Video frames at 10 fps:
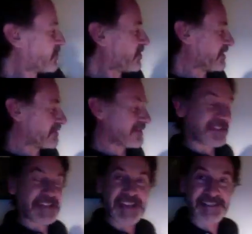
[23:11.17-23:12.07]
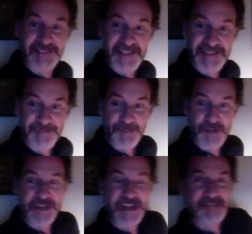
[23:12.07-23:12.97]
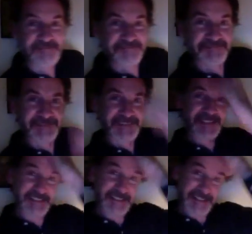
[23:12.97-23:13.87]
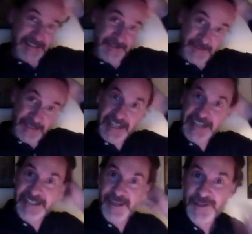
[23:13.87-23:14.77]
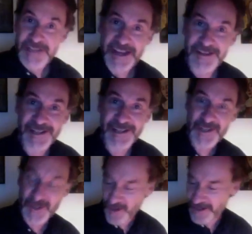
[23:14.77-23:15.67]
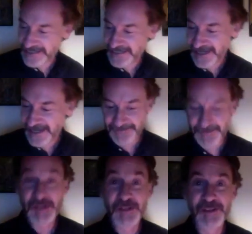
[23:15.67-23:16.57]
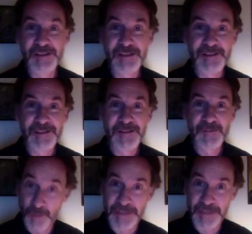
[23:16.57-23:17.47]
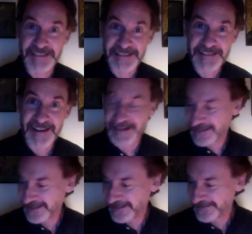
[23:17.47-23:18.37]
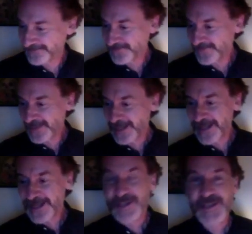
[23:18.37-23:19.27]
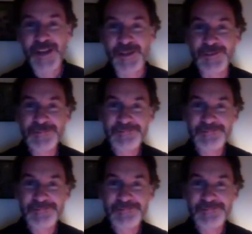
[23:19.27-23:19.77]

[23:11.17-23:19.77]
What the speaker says: that the candle doesn't burn out. If the light goes out on story time, we'll be in the dark. So,